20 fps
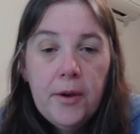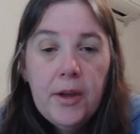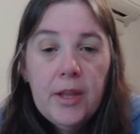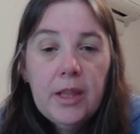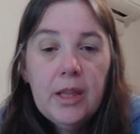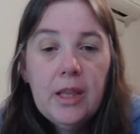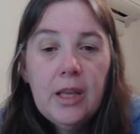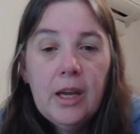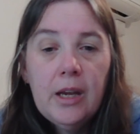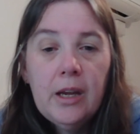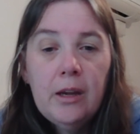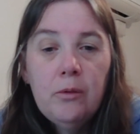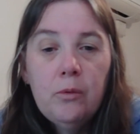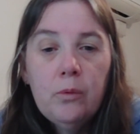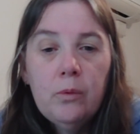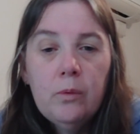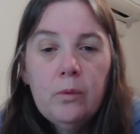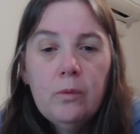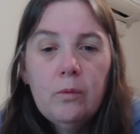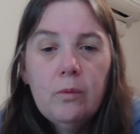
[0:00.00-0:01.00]

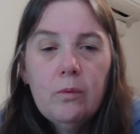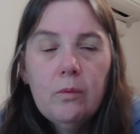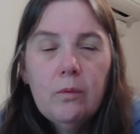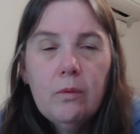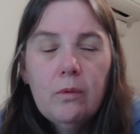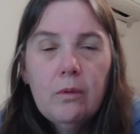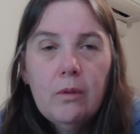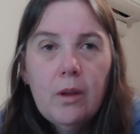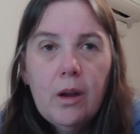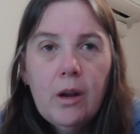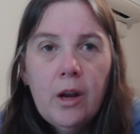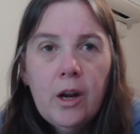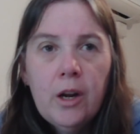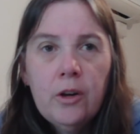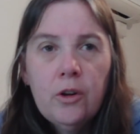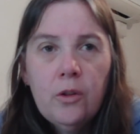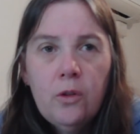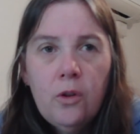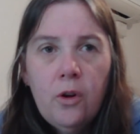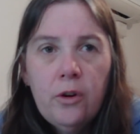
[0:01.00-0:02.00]

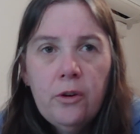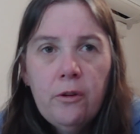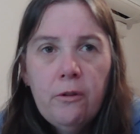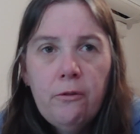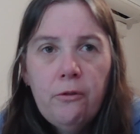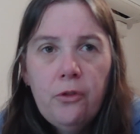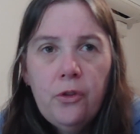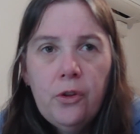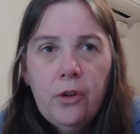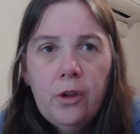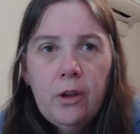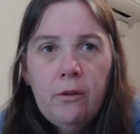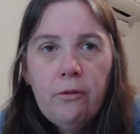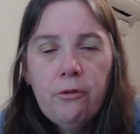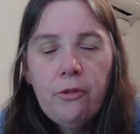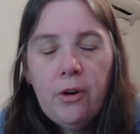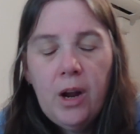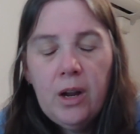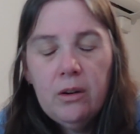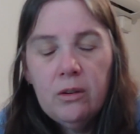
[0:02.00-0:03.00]
And a lot of the
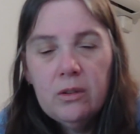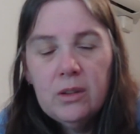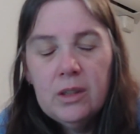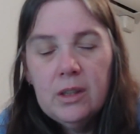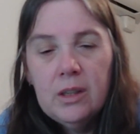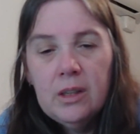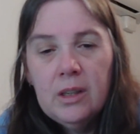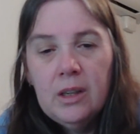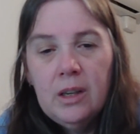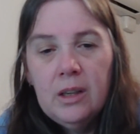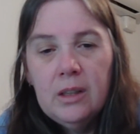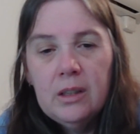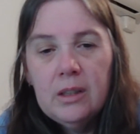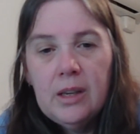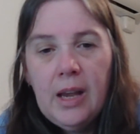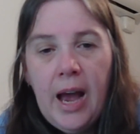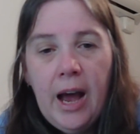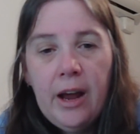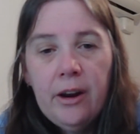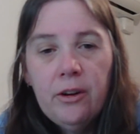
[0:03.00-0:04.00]
fragrances
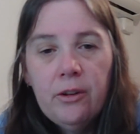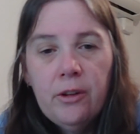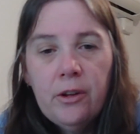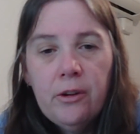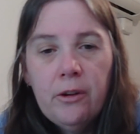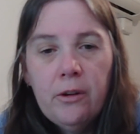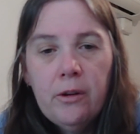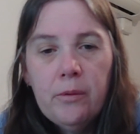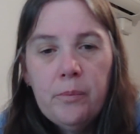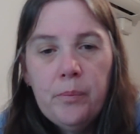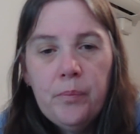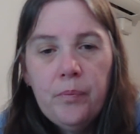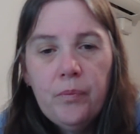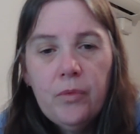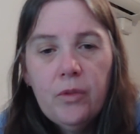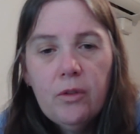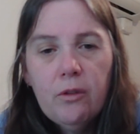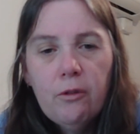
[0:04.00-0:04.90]
had